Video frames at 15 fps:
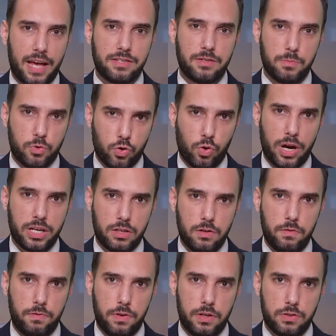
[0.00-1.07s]
has some great
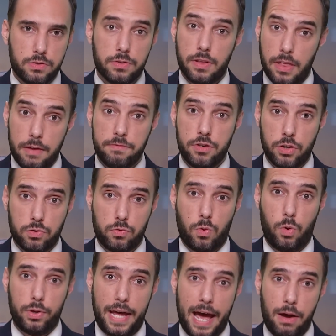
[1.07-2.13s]
new features that they've just
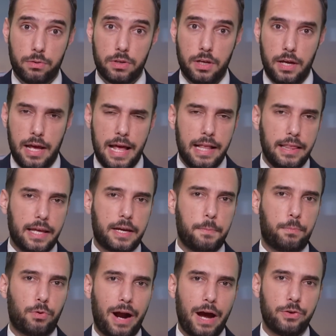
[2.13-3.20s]
rolled out, like a
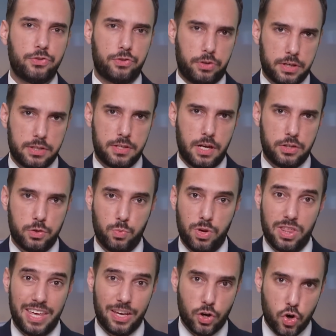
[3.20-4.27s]
browser extension
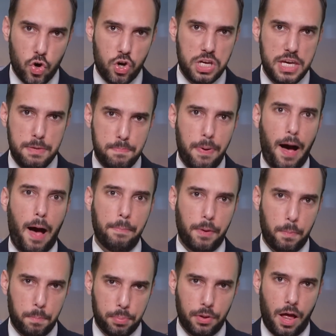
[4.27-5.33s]
with a cookie pop
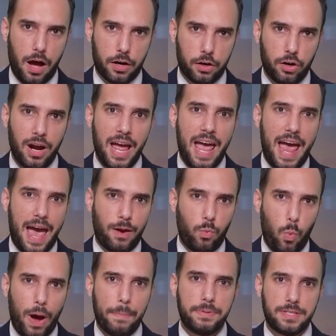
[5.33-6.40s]
up blocker
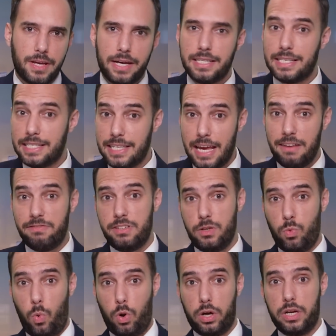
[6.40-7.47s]
and website safety
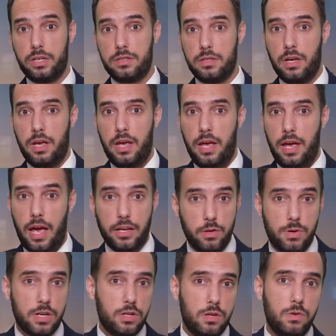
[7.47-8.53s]
warnings. And you
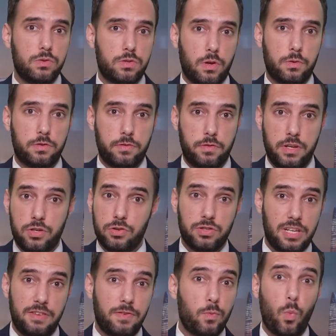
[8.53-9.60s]
can use those features
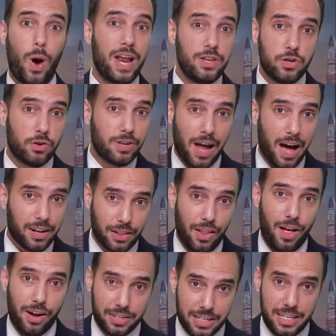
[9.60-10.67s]
even when you're not
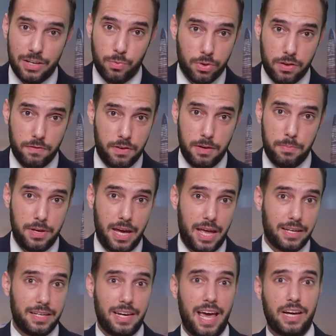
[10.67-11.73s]
logged in with a
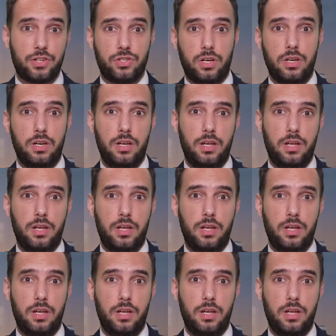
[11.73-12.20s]
VPN connection.